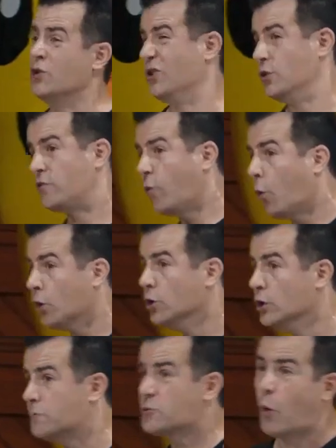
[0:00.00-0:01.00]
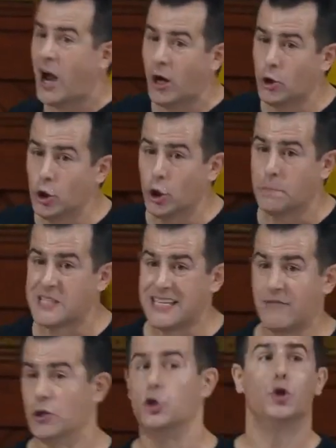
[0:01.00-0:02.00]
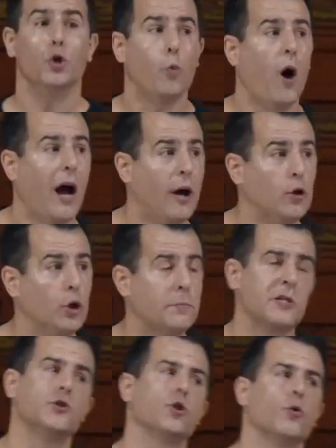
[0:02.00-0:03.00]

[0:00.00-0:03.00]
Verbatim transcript: You can use for loops, while loops, even do while loops. And